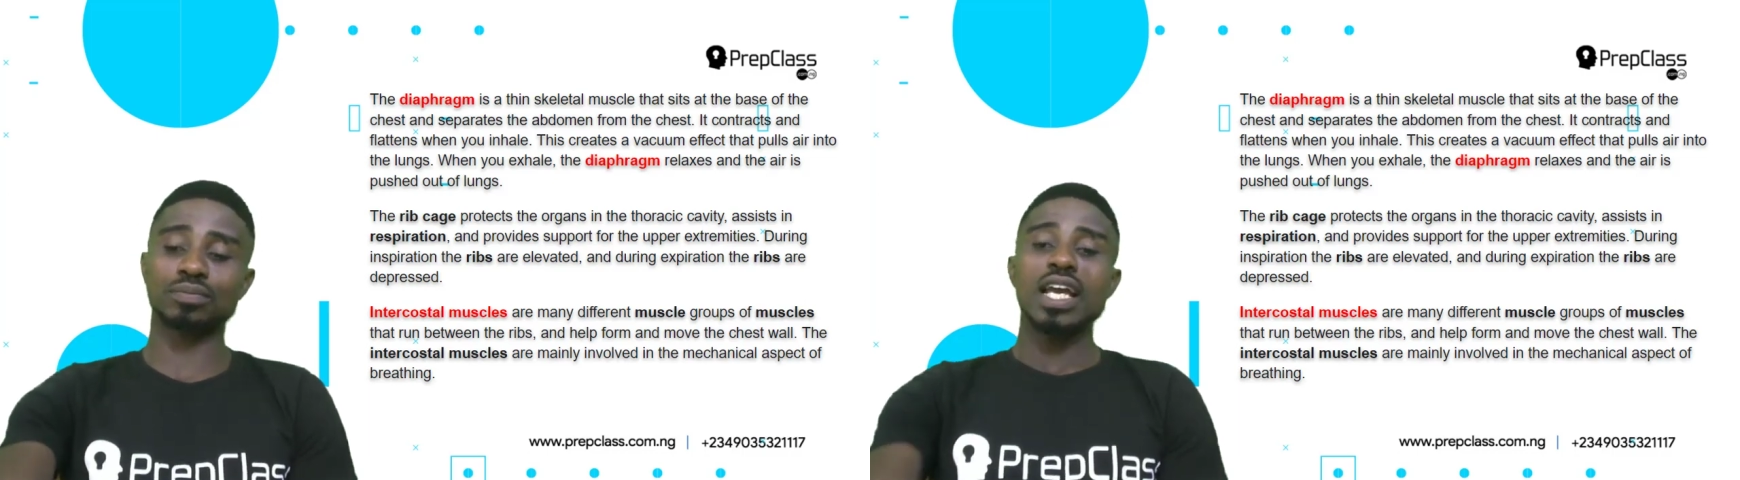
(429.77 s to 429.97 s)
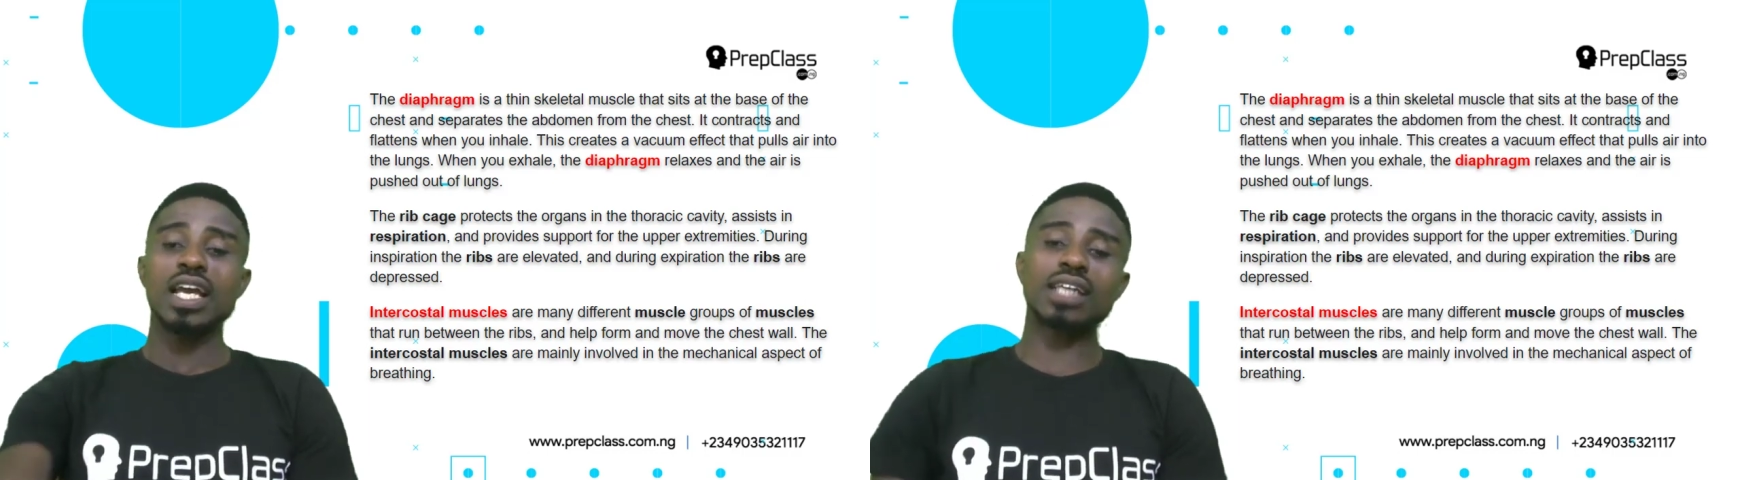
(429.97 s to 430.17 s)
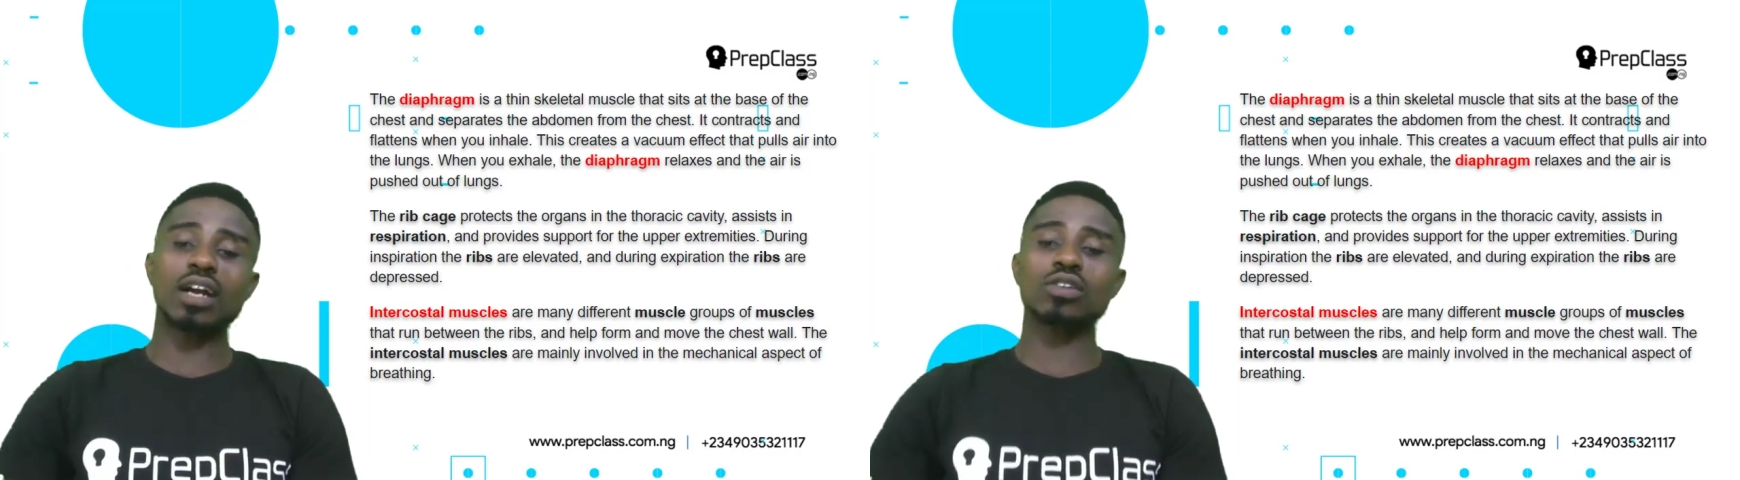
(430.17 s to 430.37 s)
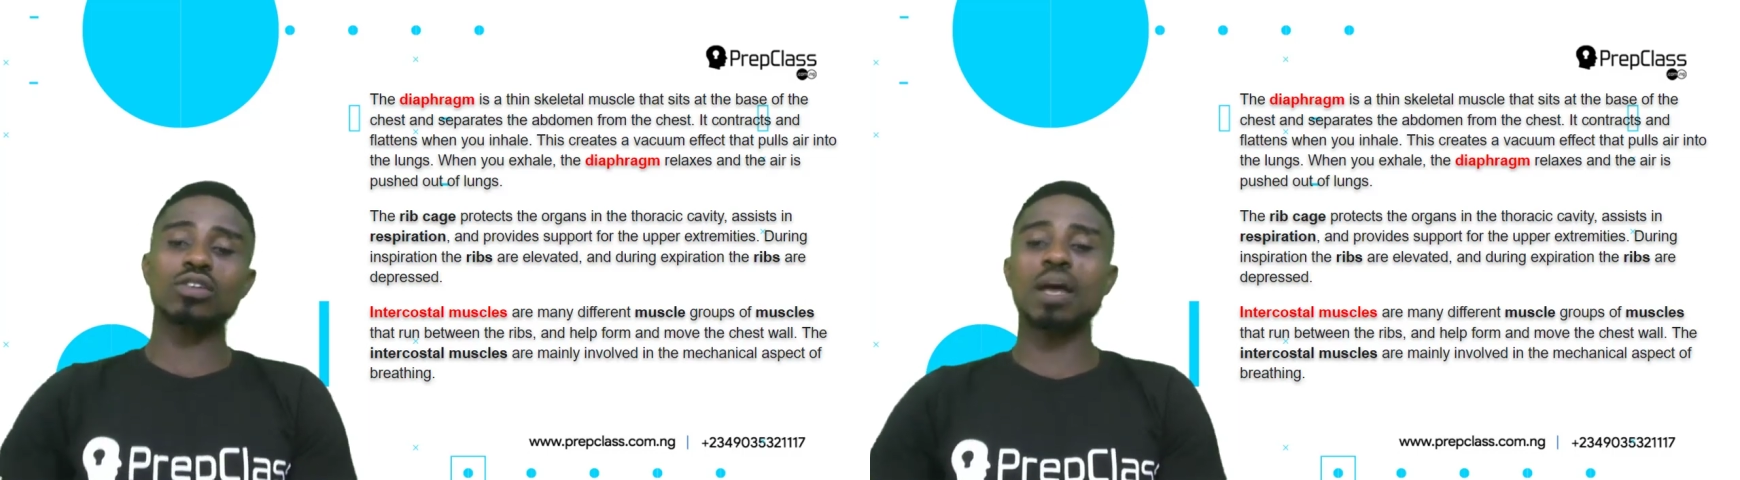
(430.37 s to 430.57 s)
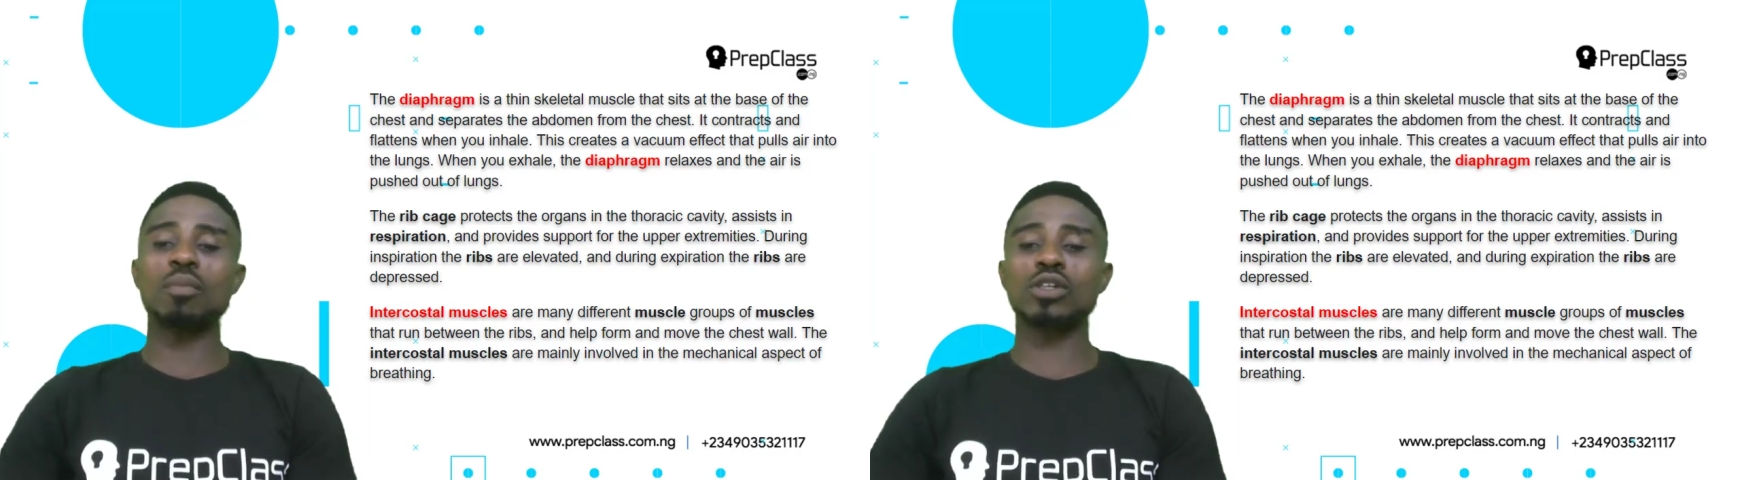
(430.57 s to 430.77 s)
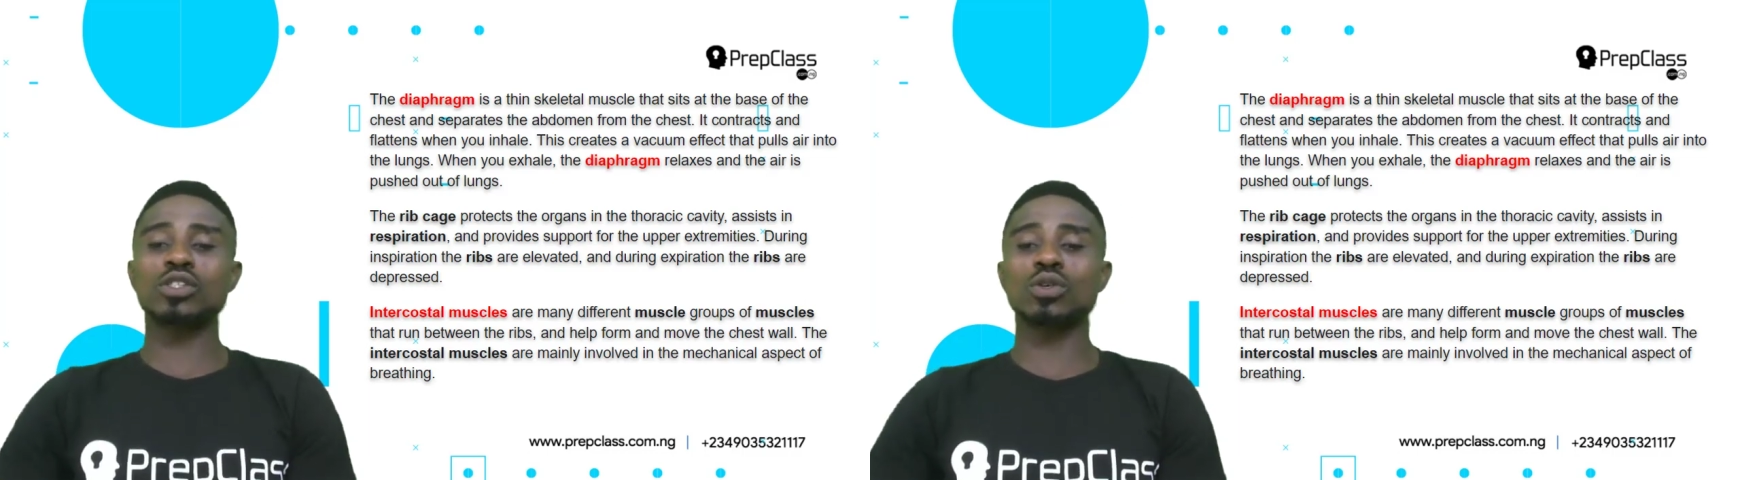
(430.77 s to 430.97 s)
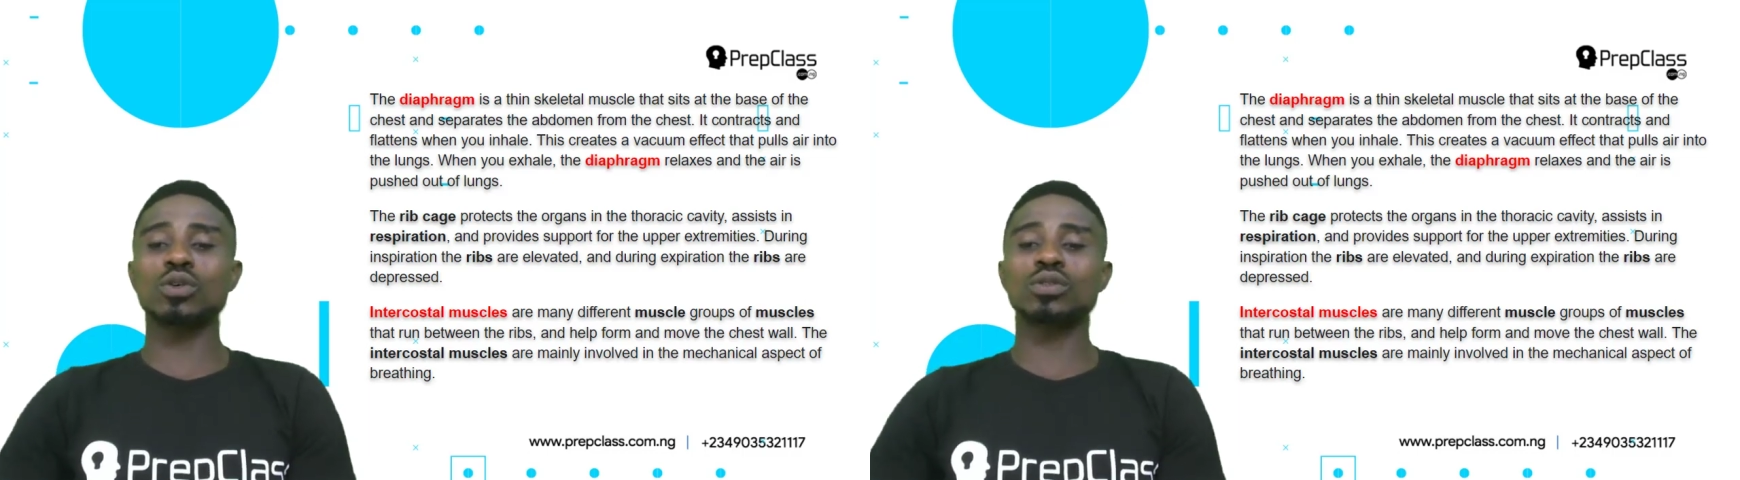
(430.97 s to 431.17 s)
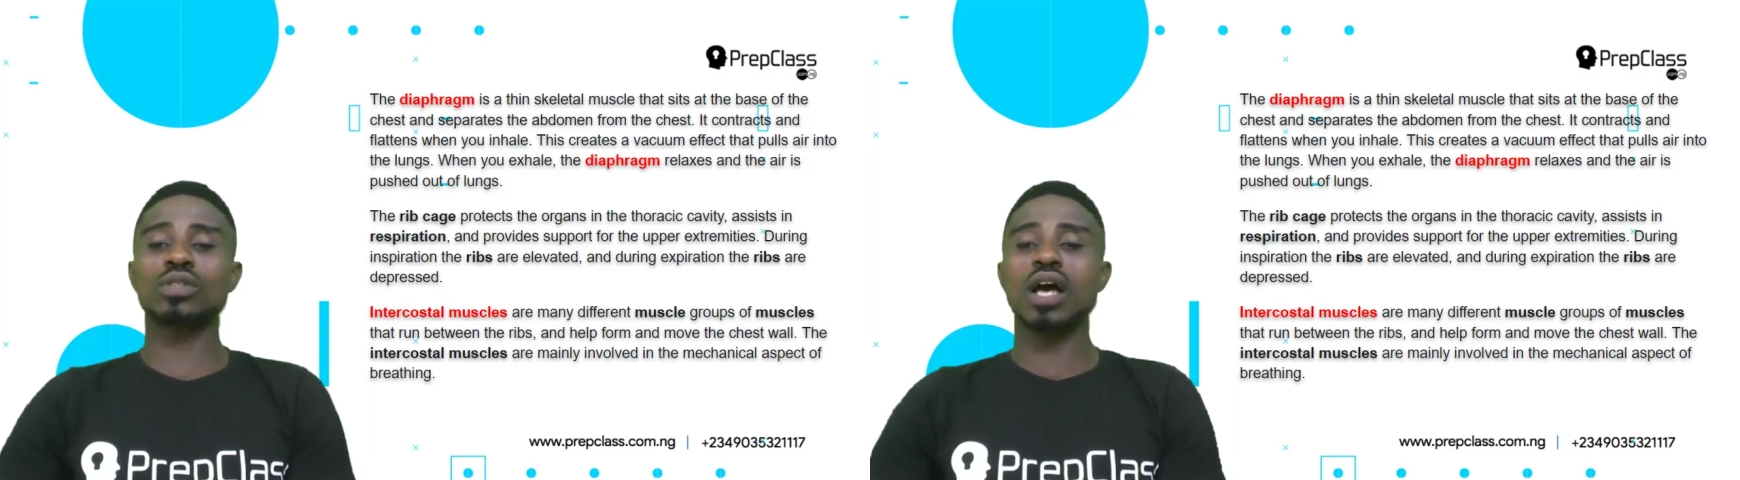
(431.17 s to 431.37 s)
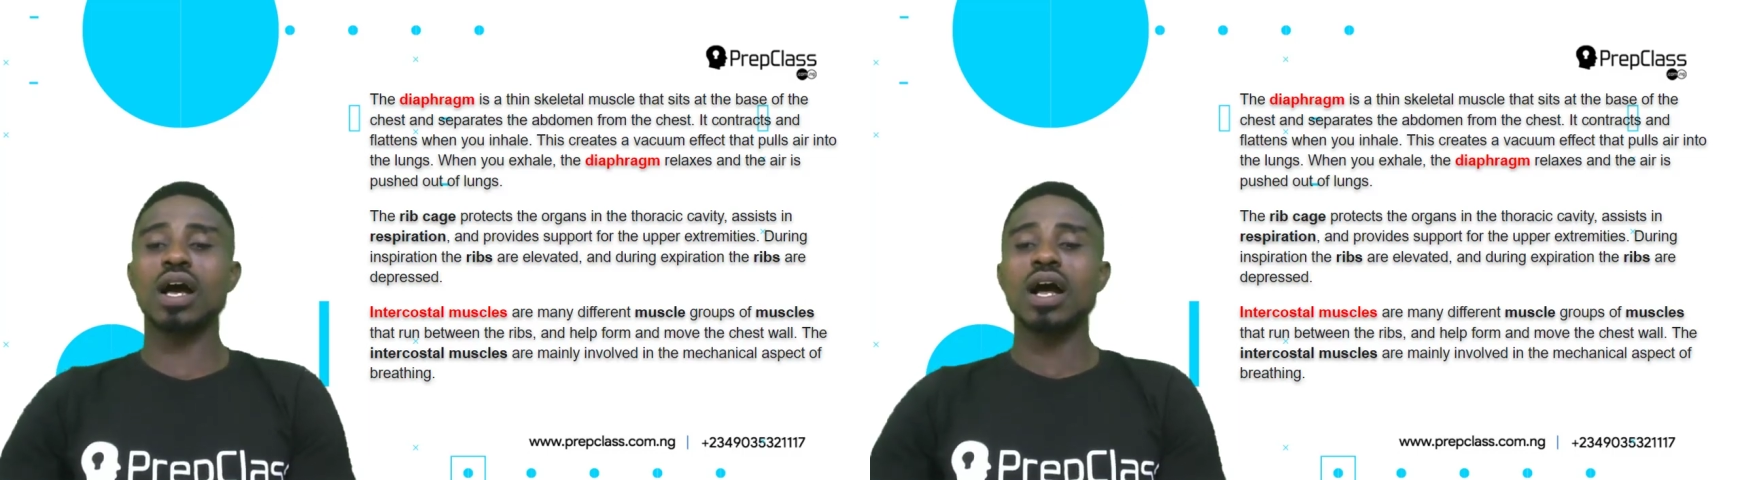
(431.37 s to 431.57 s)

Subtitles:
Intercostal muscles